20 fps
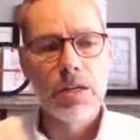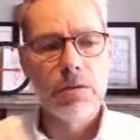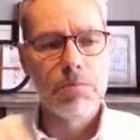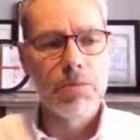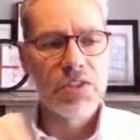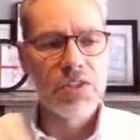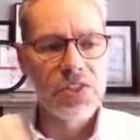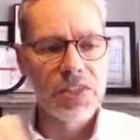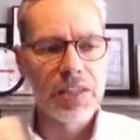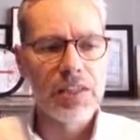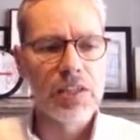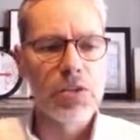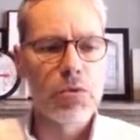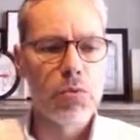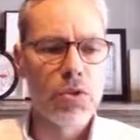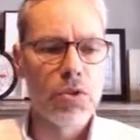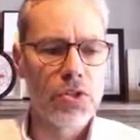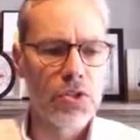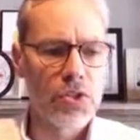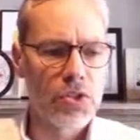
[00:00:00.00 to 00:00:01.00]
But still, this
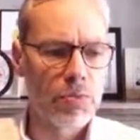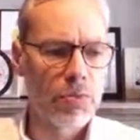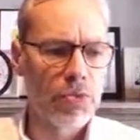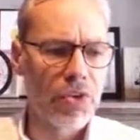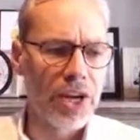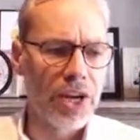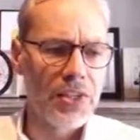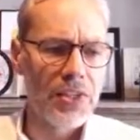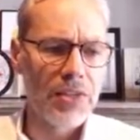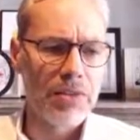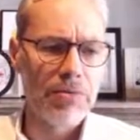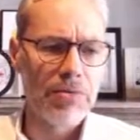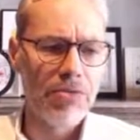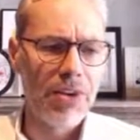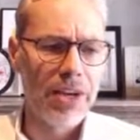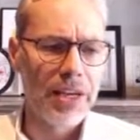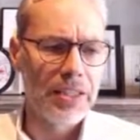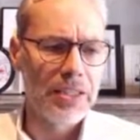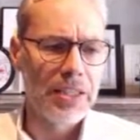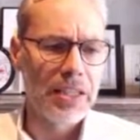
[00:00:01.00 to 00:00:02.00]
was a surprising
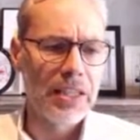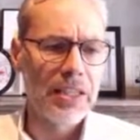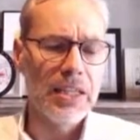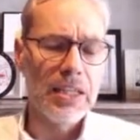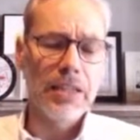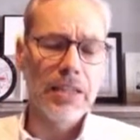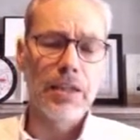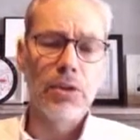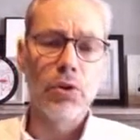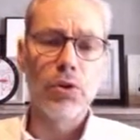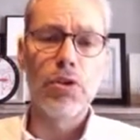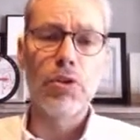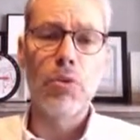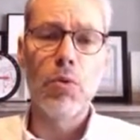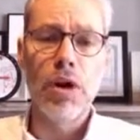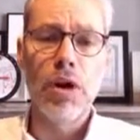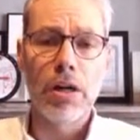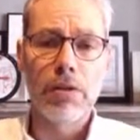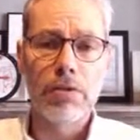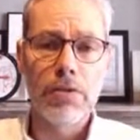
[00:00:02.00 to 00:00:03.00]
finding that only
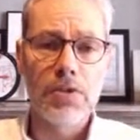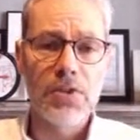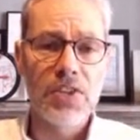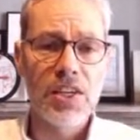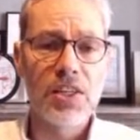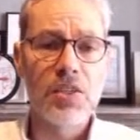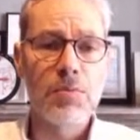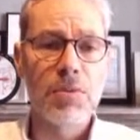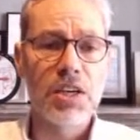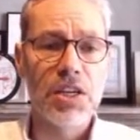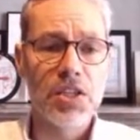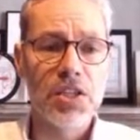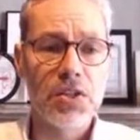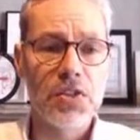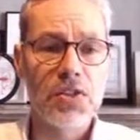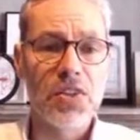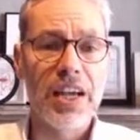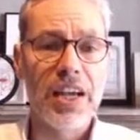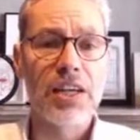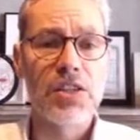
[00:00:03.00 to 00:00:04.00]
1 out of 6
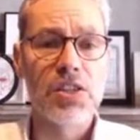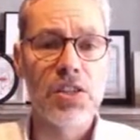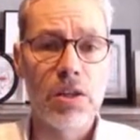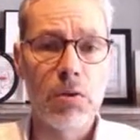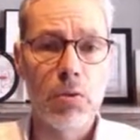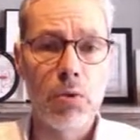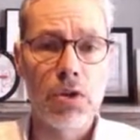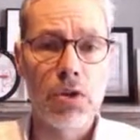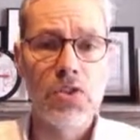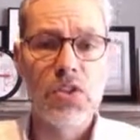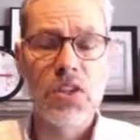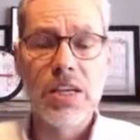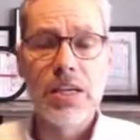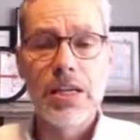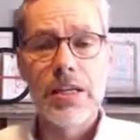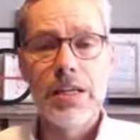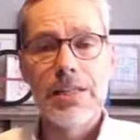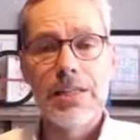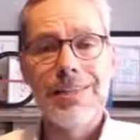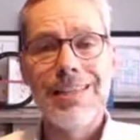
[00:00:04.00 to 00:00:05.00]
patients actually was
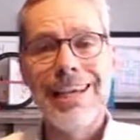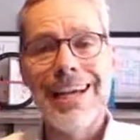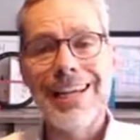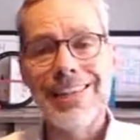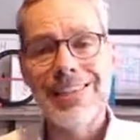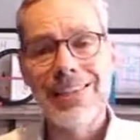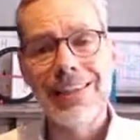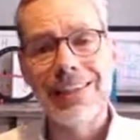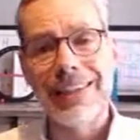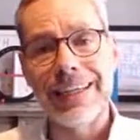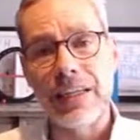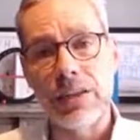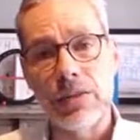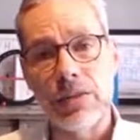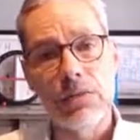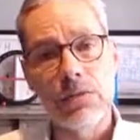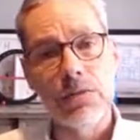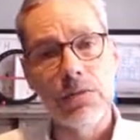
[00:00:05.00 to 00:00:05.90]
de-escalated.